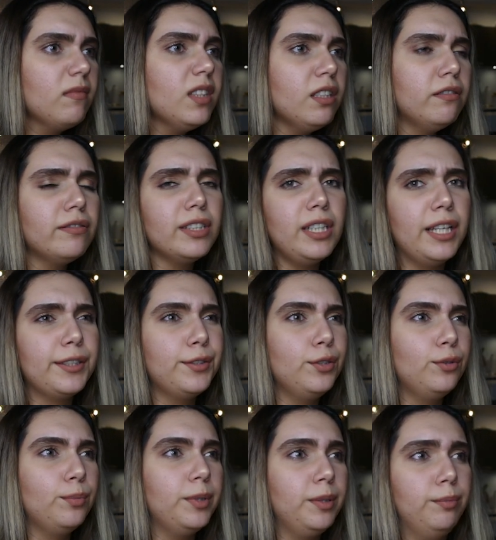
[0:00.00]
for like
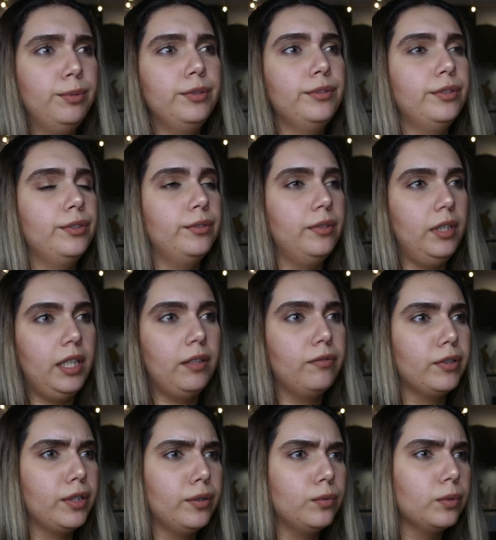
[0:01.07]
two people too. Like
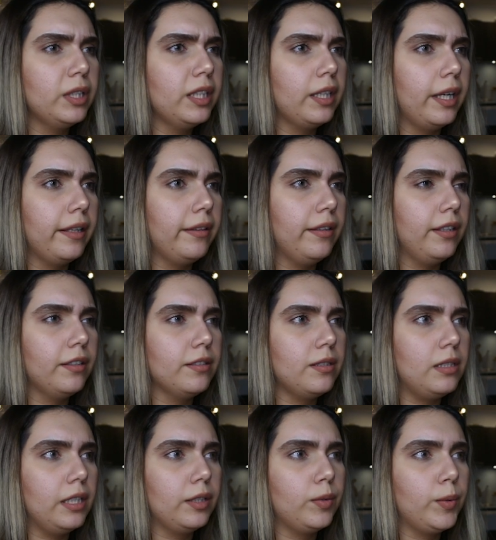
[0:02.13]
for a week, I think it's
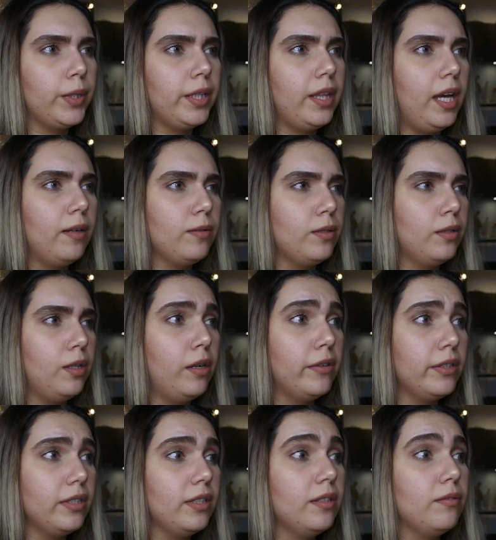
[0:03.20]
like twenty thousand
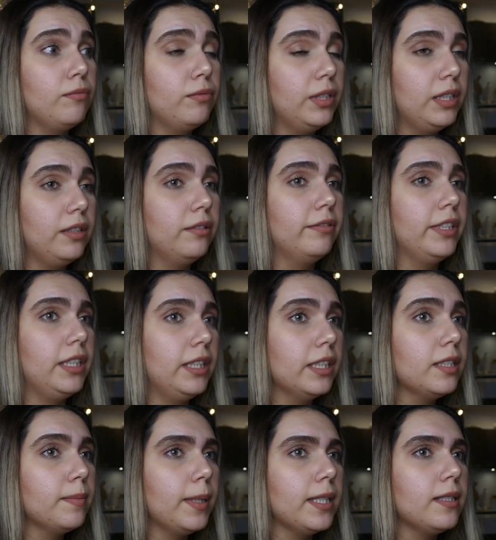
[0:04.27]
dollars. is really really
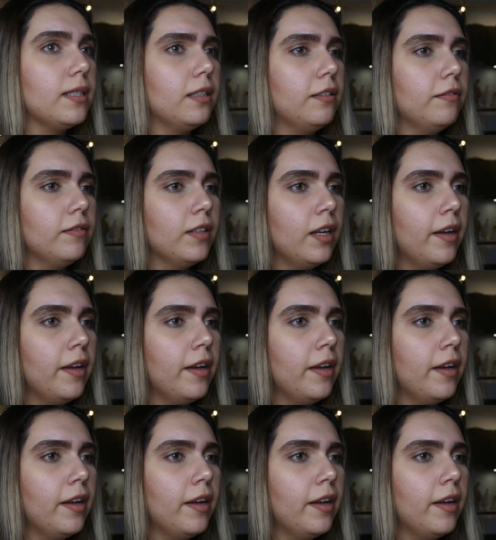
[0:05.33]
expensive.